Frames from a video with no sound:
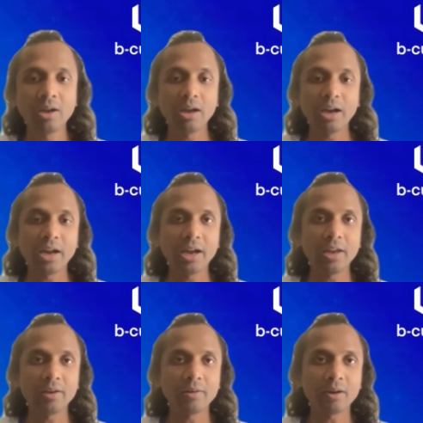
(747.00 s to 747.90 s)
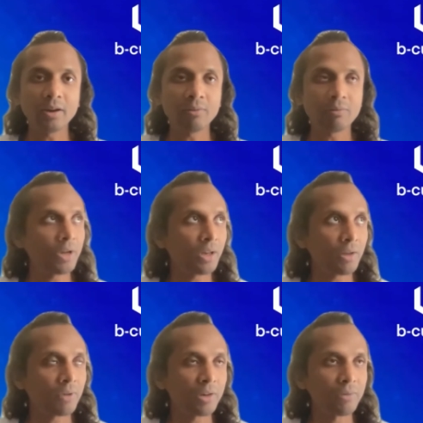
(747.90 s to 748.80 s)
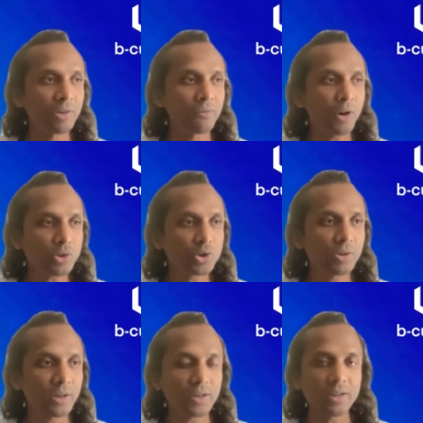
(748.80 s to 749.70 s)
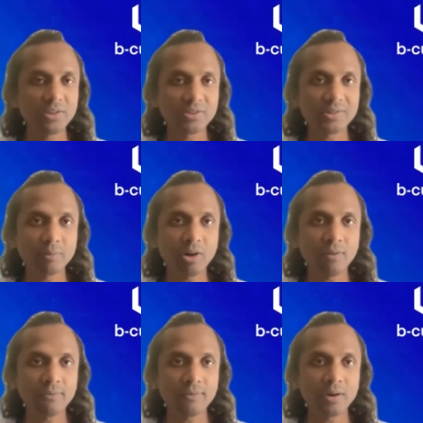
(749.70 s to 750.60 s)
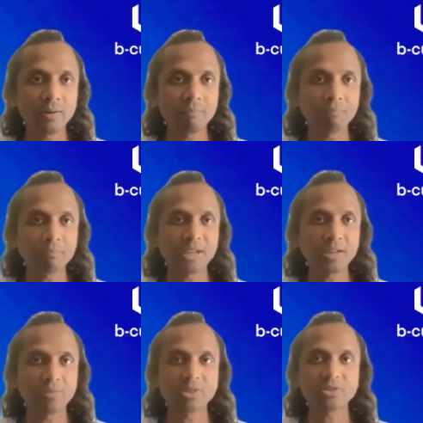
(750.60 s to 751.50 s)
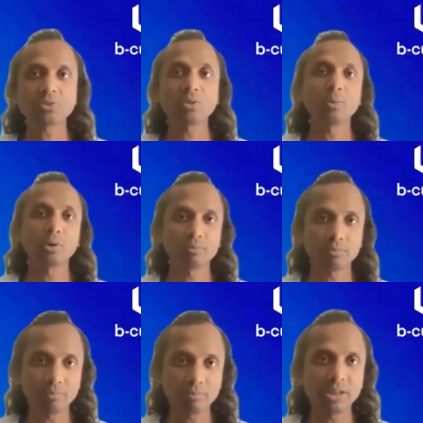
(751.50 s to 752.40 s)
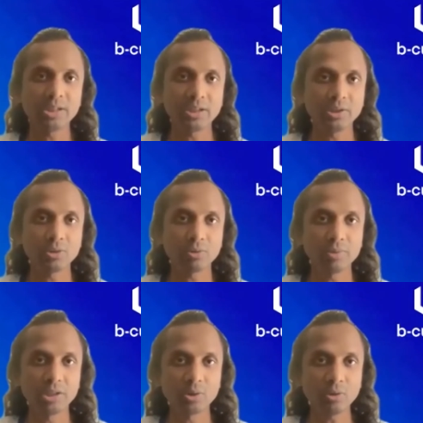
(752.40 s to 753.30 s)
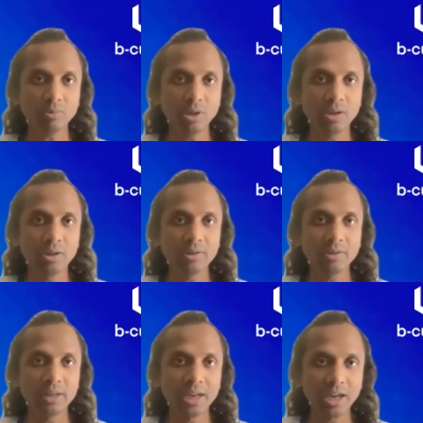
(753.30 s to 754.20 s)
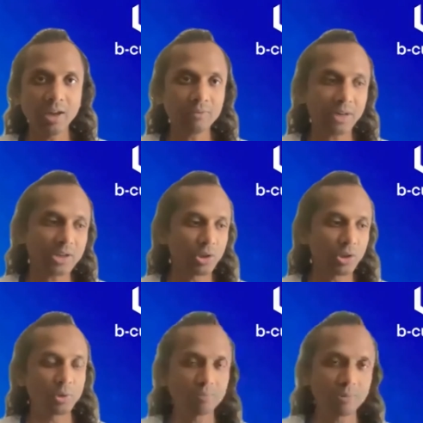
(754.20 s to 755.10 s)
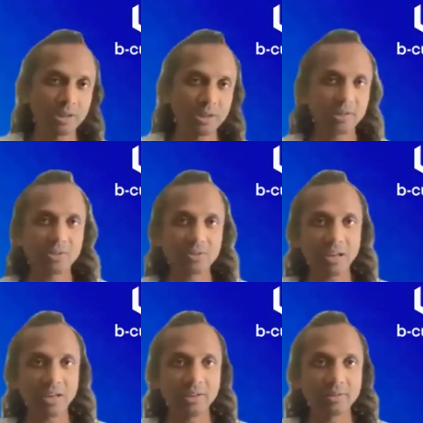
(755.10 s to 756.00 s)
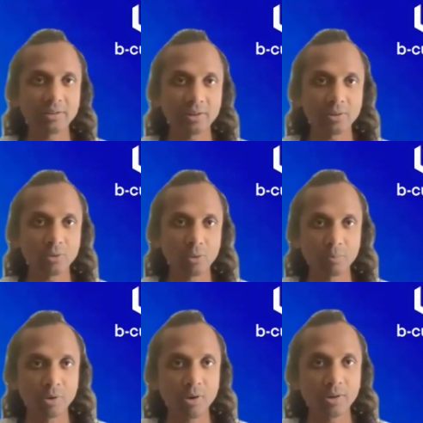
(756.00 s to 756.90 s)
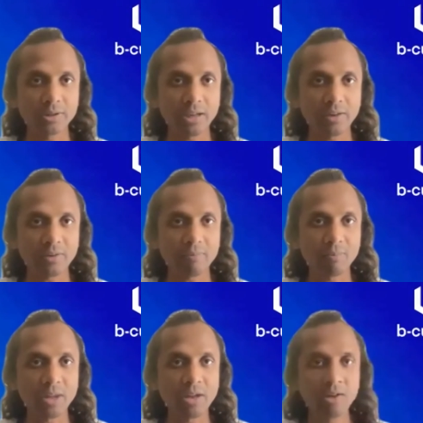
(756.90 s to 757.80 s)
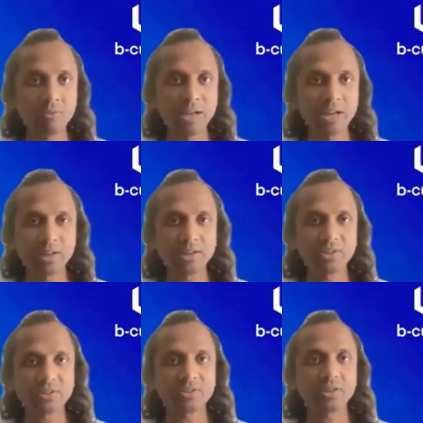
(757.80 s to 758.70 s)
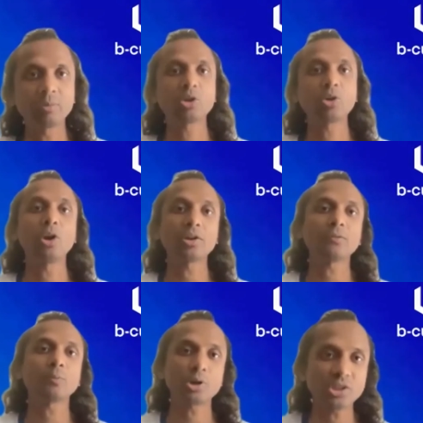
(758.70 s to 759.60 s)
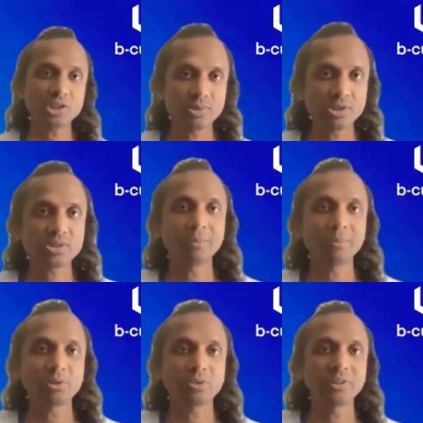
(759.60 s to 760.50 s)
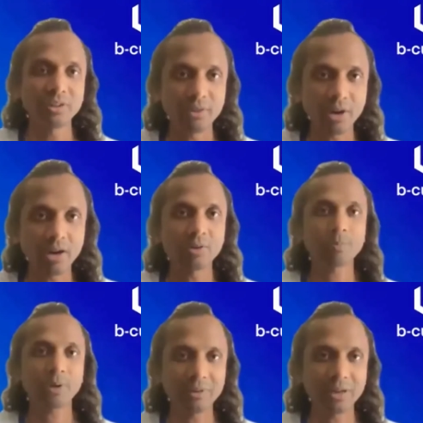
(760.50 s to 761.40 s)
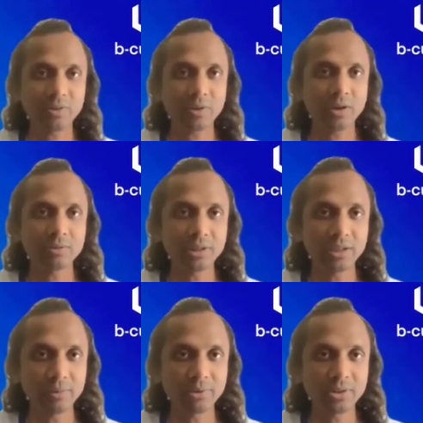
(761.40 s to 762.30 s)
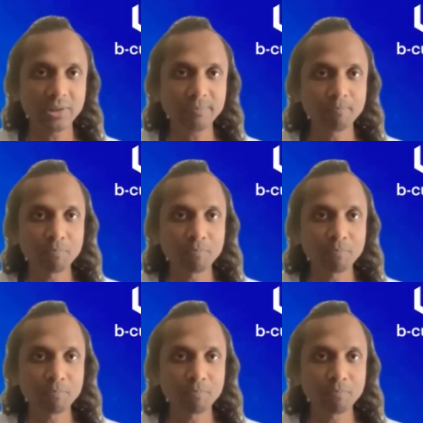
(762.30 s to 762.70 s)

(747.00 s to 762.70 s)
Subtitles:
And very, very, very fortunately, some of the investors who put money into BCUBE, they have actually put me in this elite group on Telegram, where they're discussing about a lot of projects, which is coming to seed round, private round, and everything.